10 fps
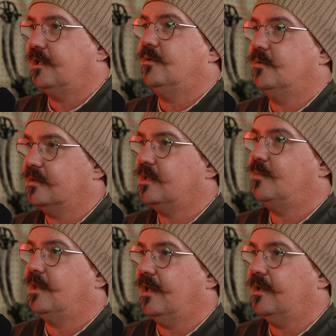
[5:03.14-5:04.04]
you to
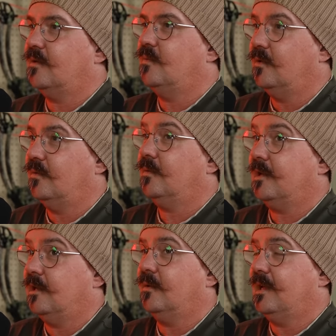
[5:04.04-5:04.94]
be like, well, you know,